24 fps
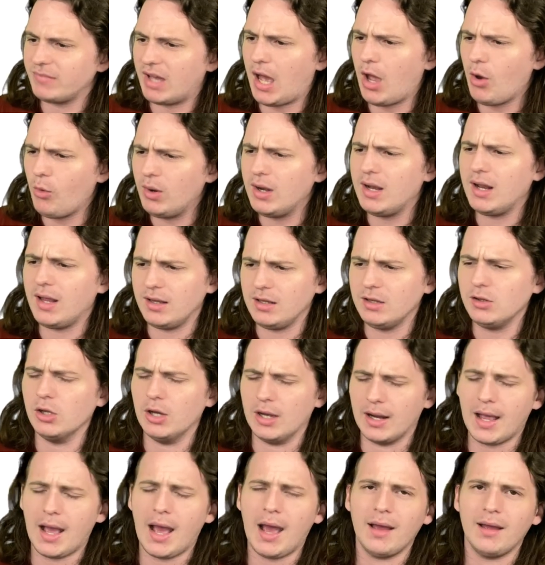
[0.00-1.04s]
I would,
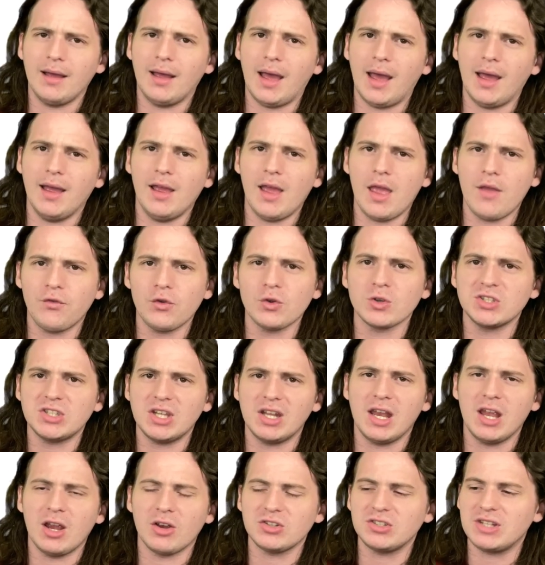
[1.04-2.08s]
look, if you're
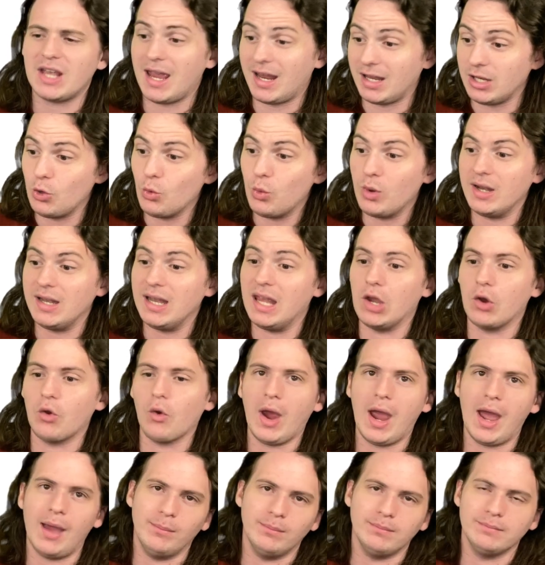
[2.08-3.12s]
sitting here saying you wouldn't eat
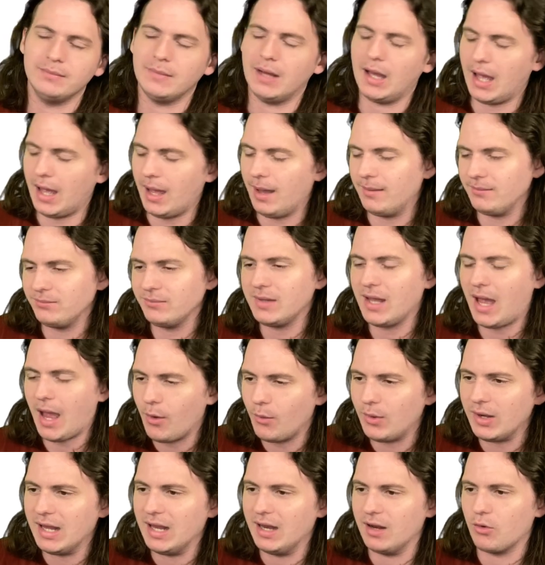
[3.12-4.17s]
crab, I, I
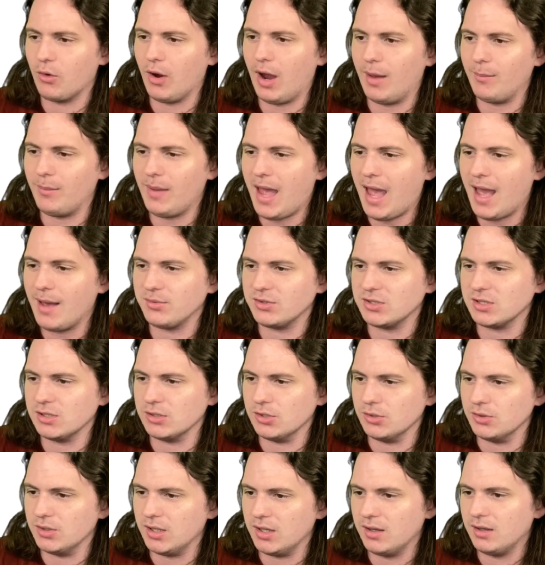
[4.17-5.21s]
would eat a crab.
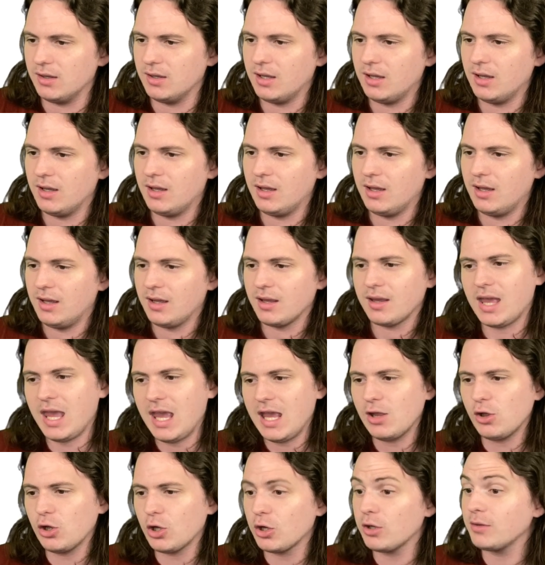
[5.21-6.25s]
Absolutely.
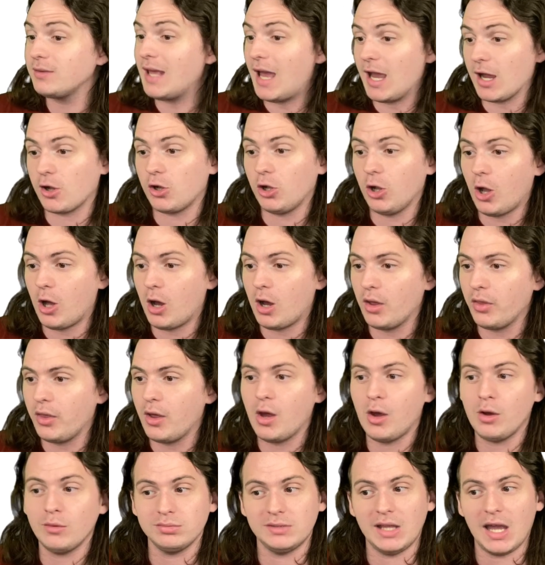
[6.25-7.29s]
Kingler, that claw,
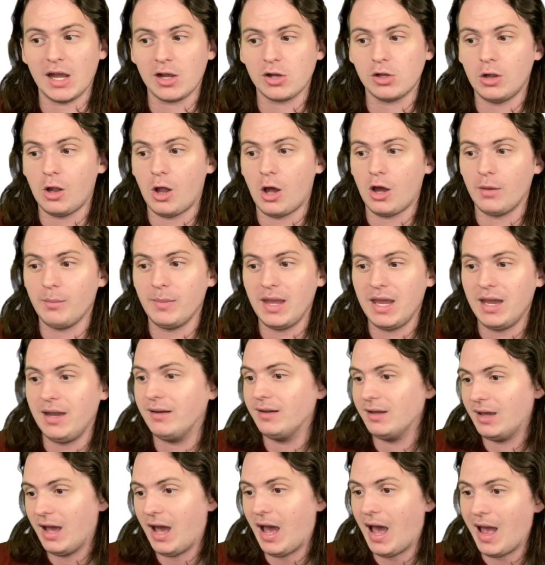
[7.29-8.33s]
though, that claw meat,
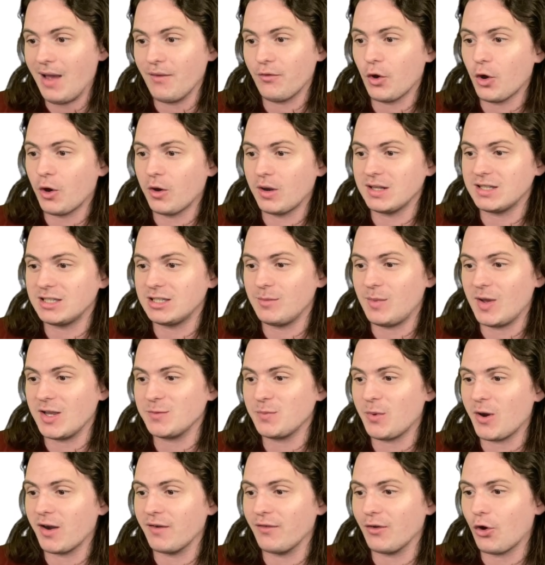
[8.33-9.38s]
I've heard it's the best
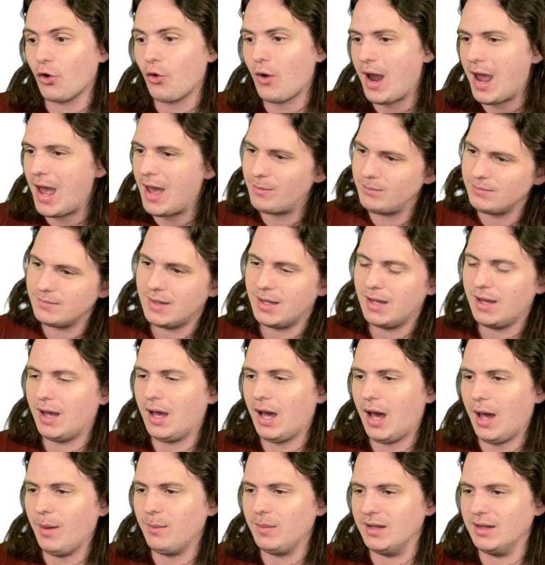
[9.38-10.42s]
part of a crab.
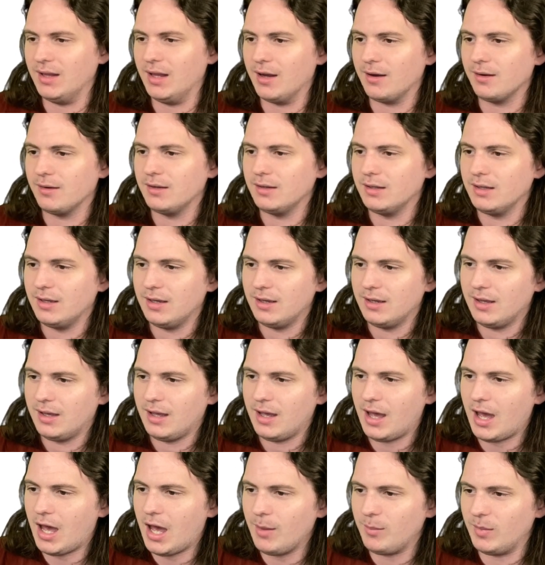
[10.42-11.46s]
I'm in there.
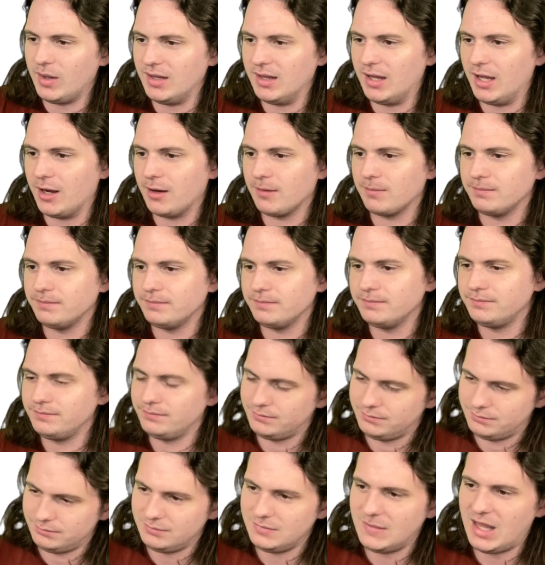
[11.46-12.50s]
I'm in there.
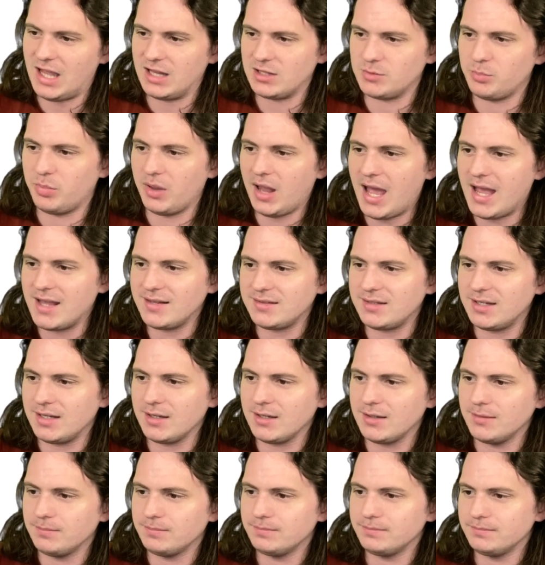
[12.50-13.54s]
That's
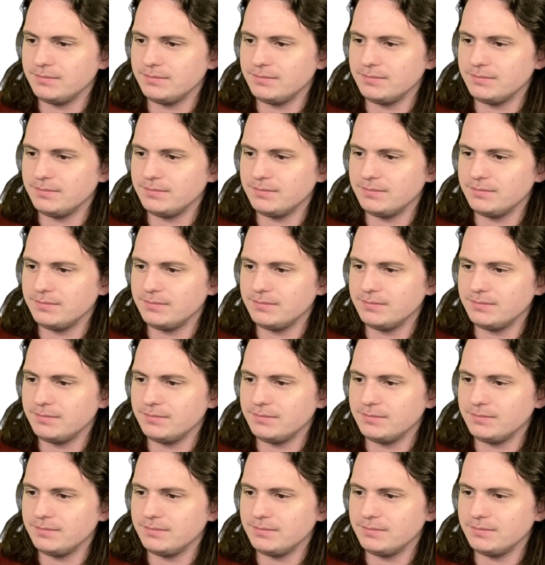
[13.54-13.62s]
plastic.